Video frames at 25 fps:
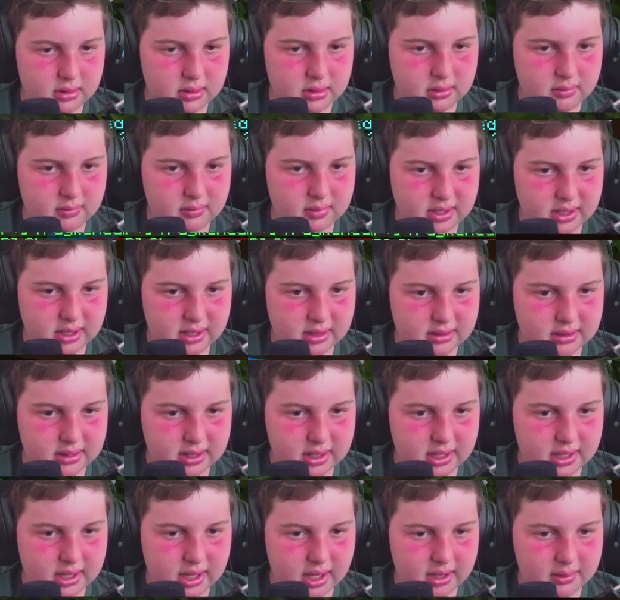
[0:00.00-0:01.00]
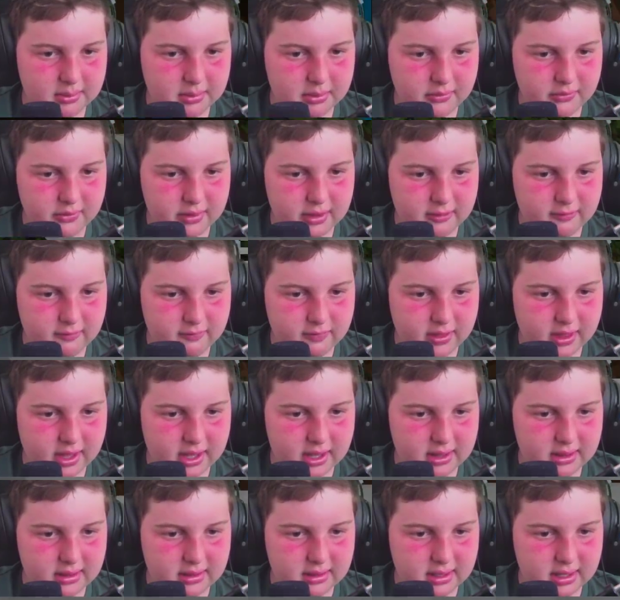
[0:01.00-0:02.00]
being said, I believe that
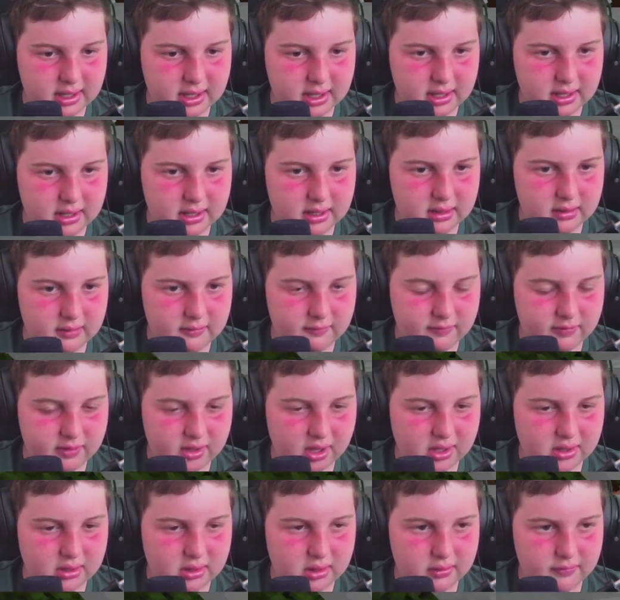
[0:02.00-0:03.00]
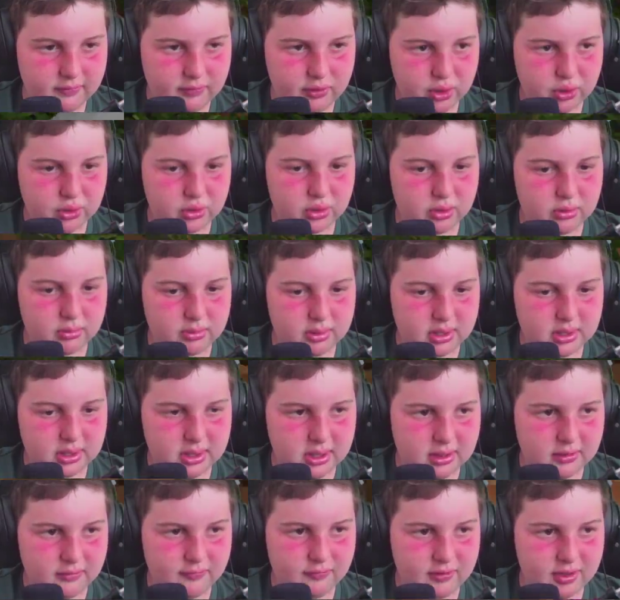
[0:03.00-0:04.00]
is the end of not this photo, but
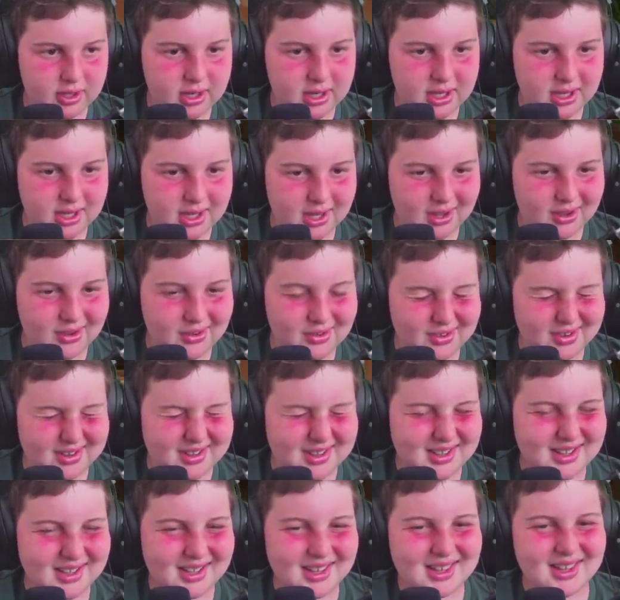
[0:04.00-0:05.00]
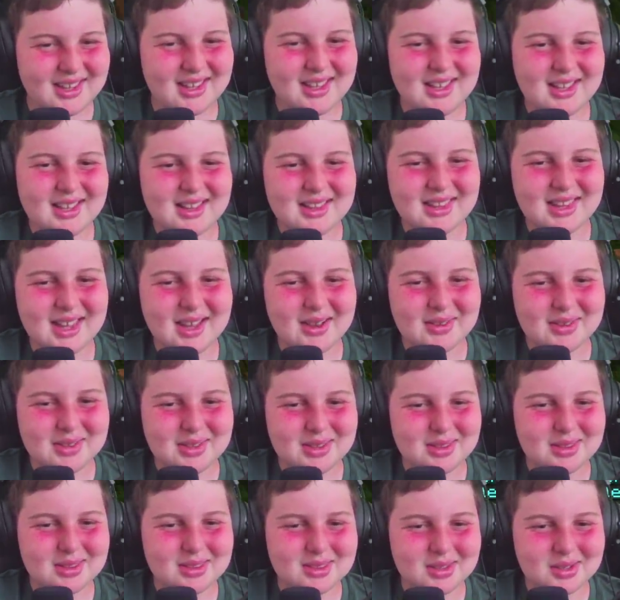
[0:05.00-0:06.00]
this video. that
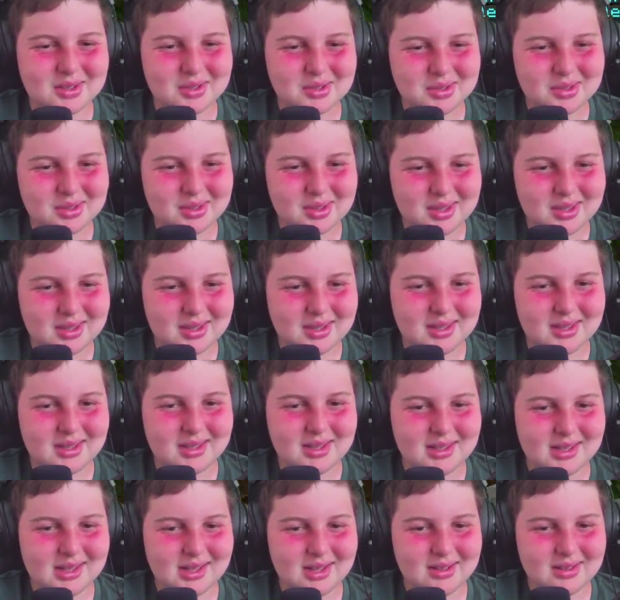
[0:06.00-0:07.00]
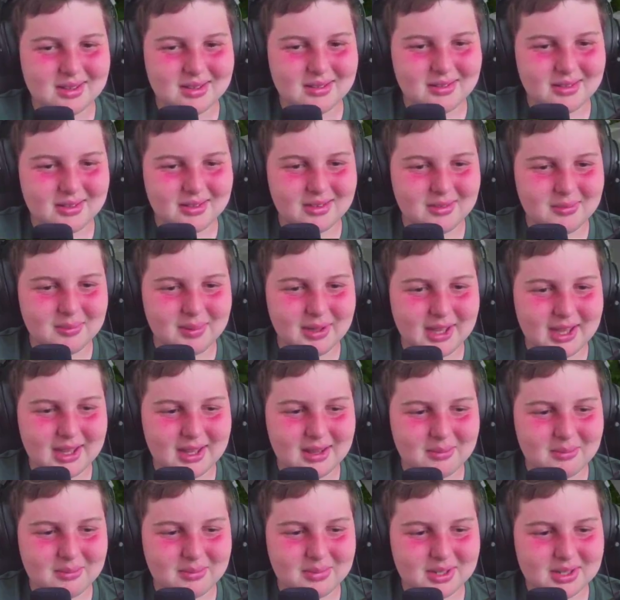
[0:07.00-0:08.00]
was really
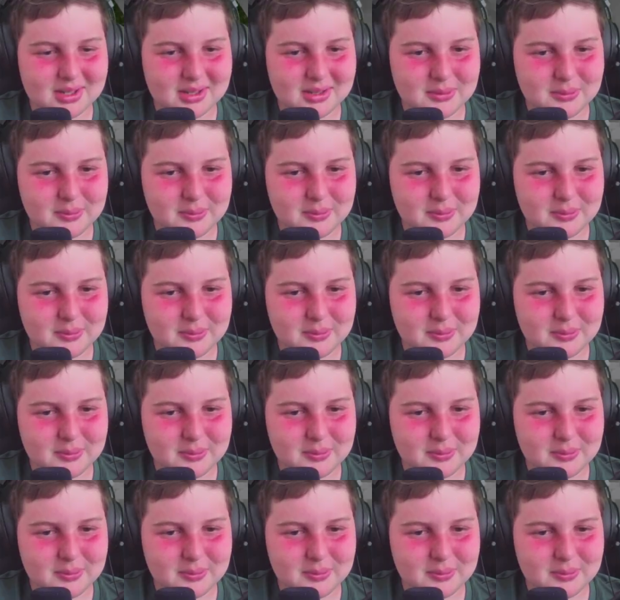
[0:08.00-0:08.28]
bad, but